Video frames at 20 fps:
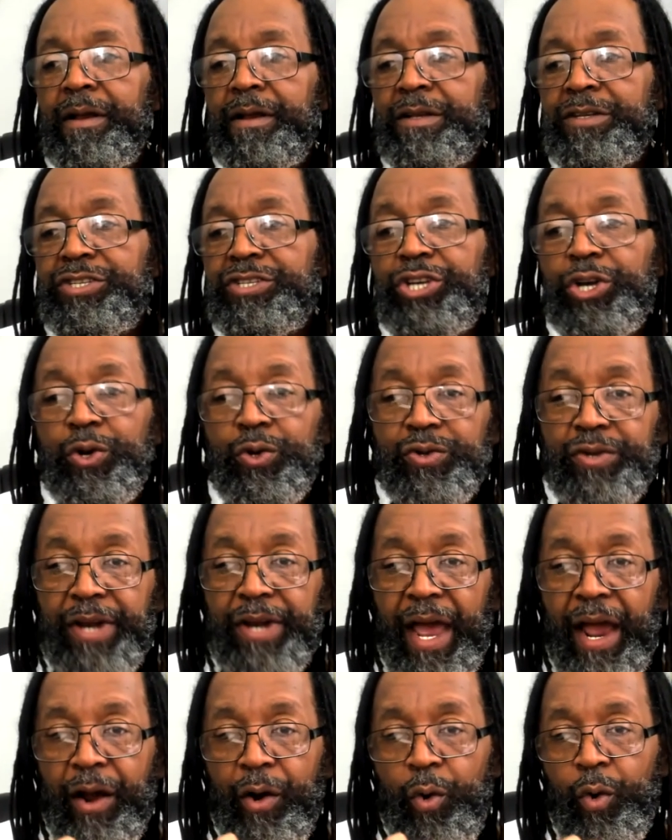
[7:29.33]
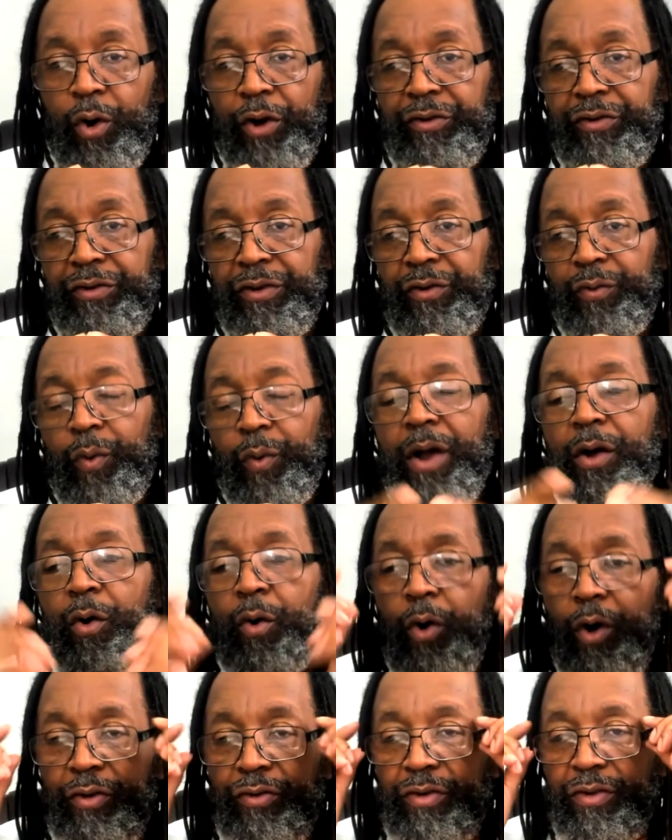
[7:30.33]
Choosing our questions. What
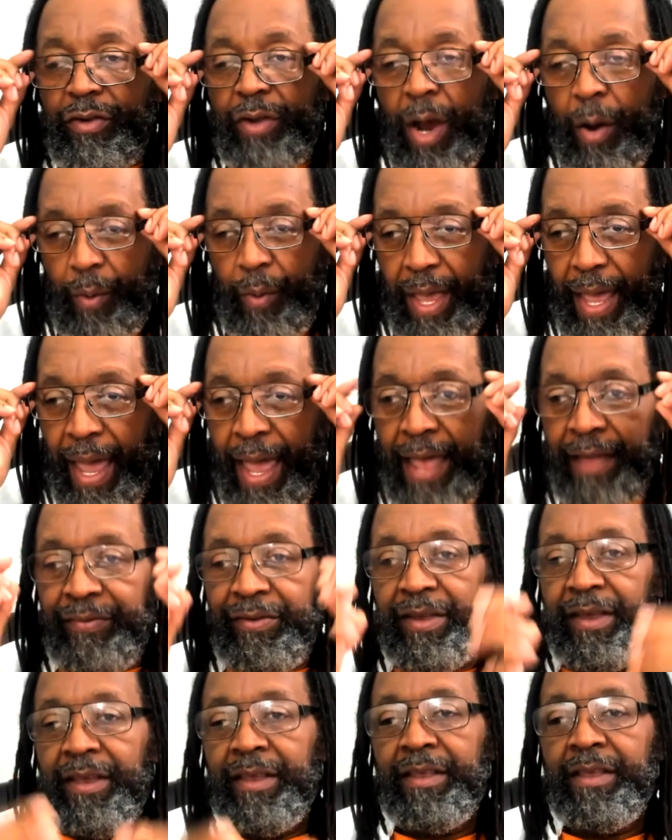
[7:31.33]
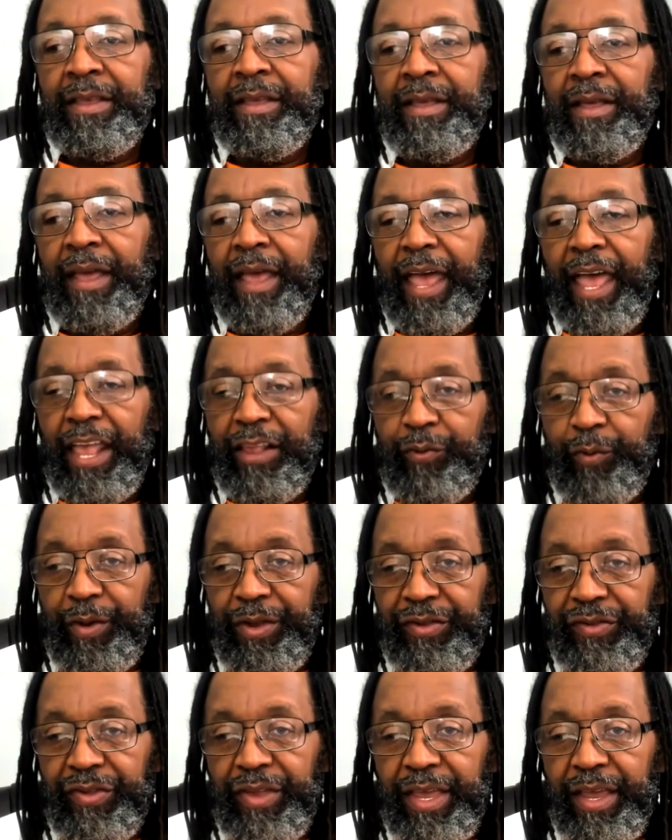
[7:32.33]
questions are we asking as we
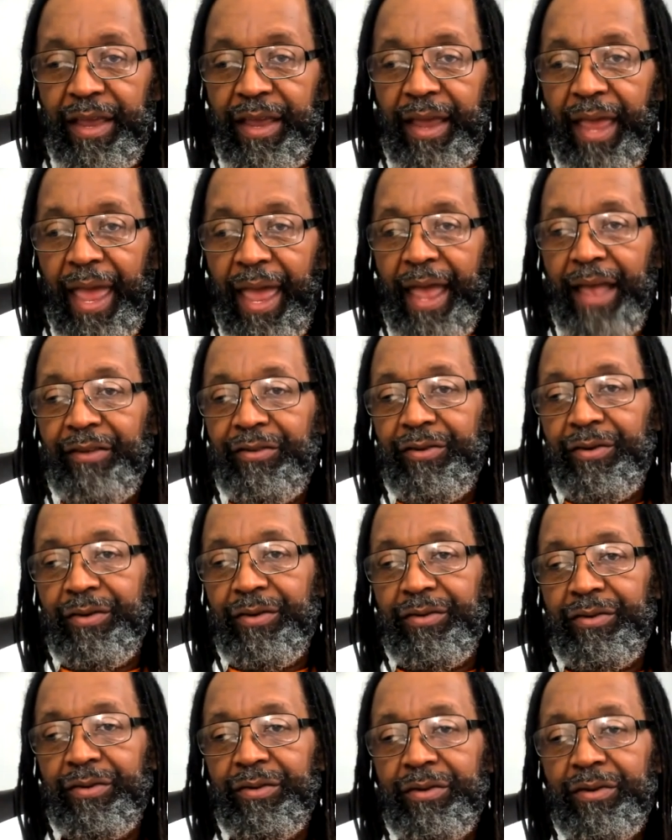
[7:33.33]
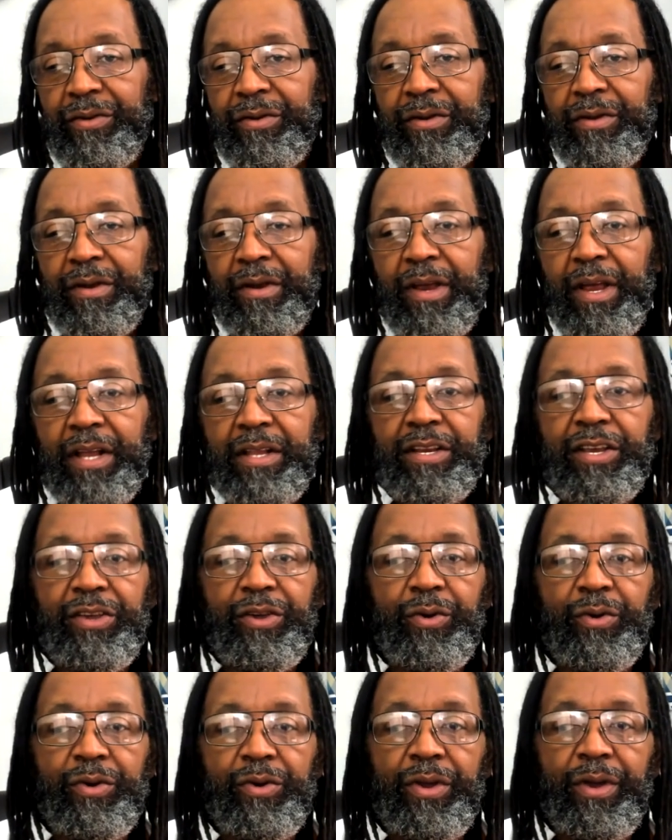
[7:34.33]
seek answers into
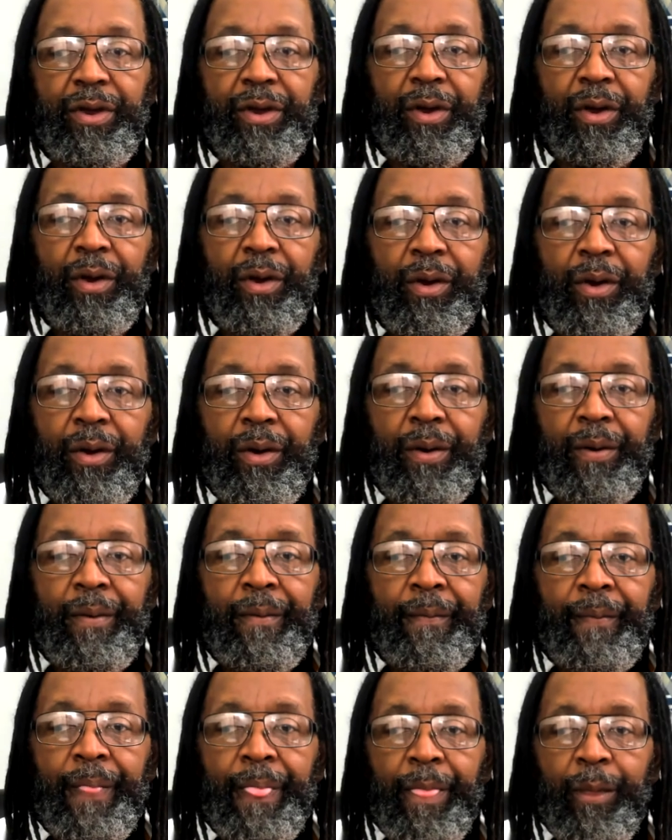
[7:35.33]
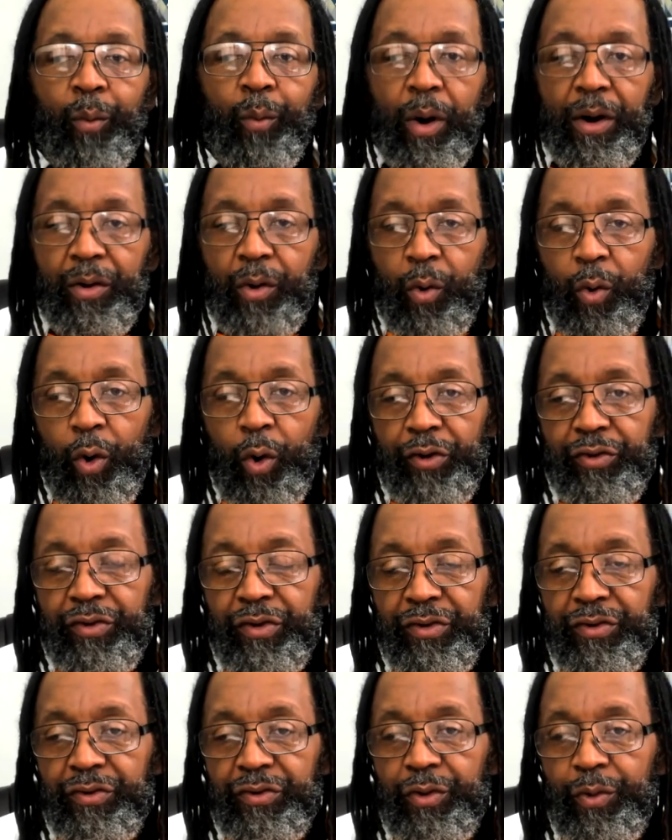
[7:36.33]
unity? What
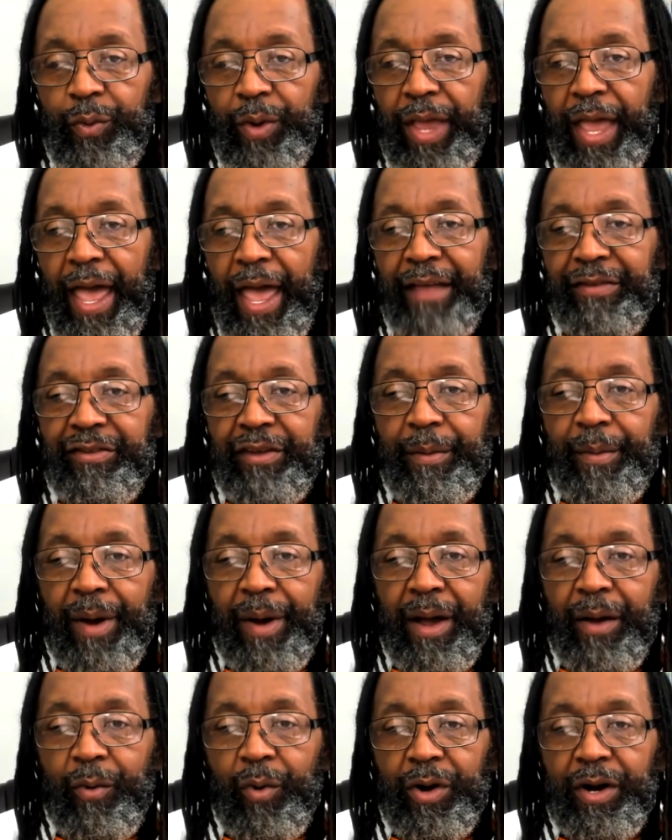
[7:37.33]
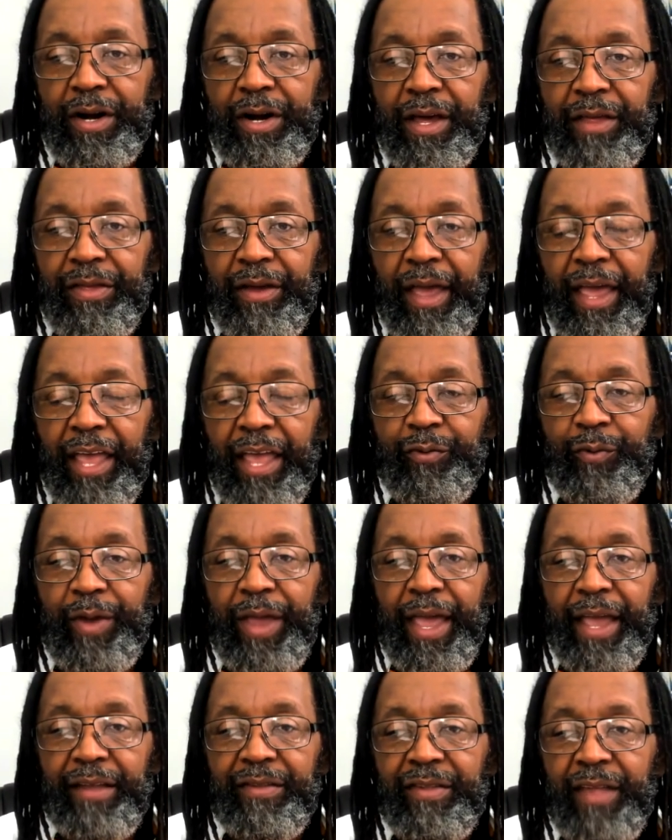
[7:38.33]
questions do we ask among one another as we
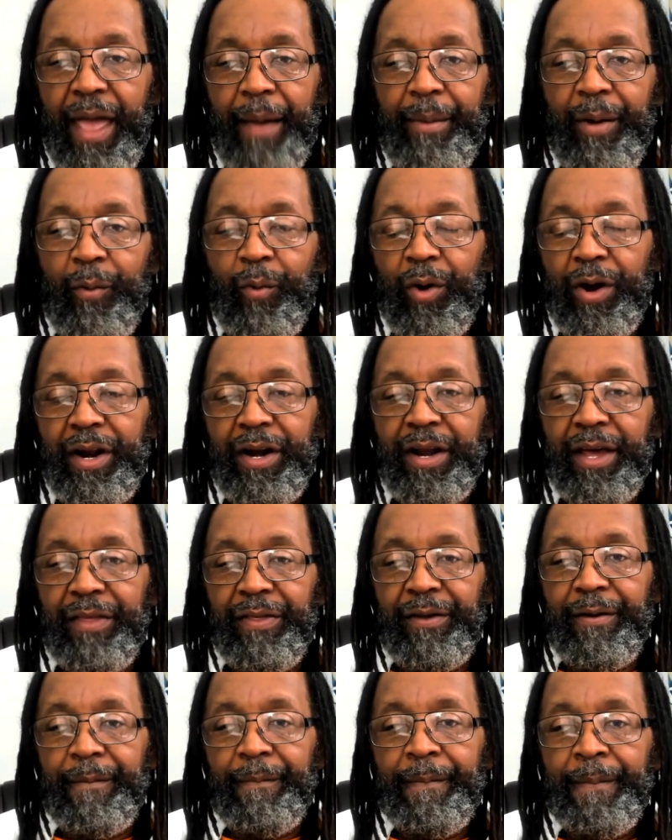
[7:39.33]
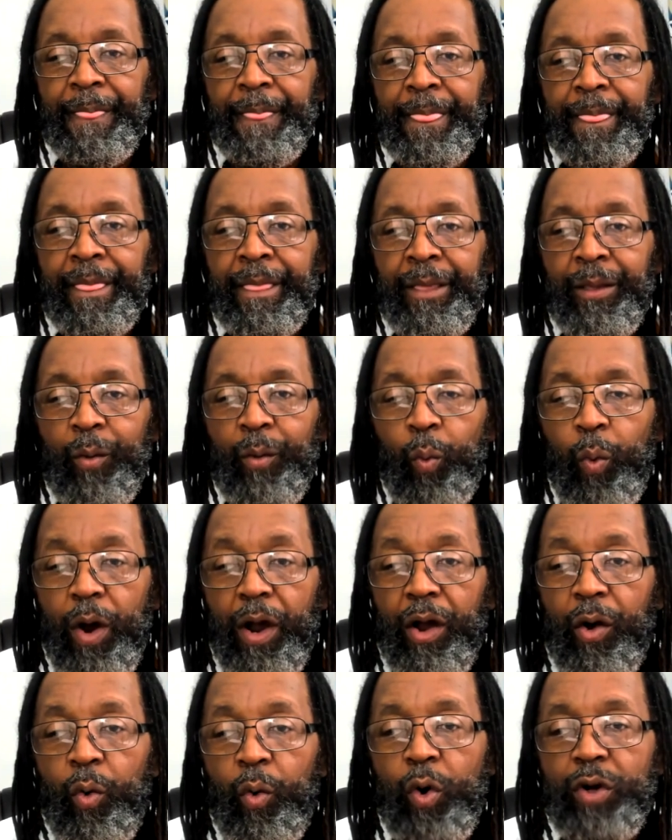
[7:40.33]
examine one another?
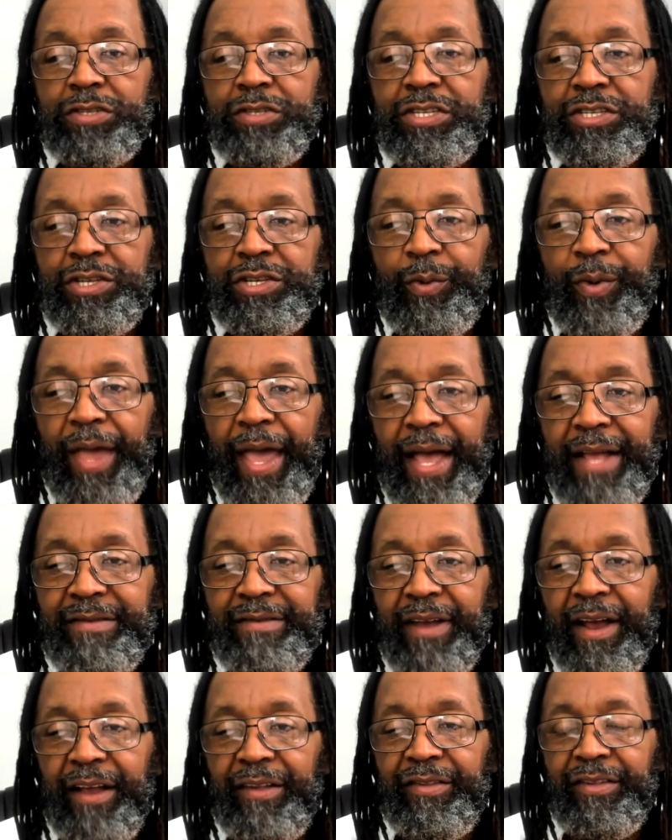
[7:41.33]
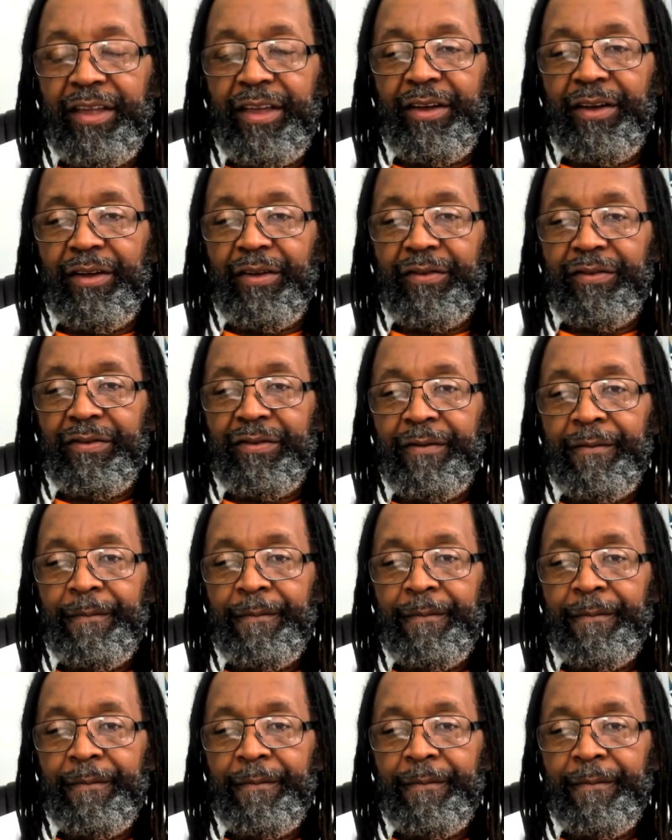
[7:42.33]
What questions do we ask ourselves?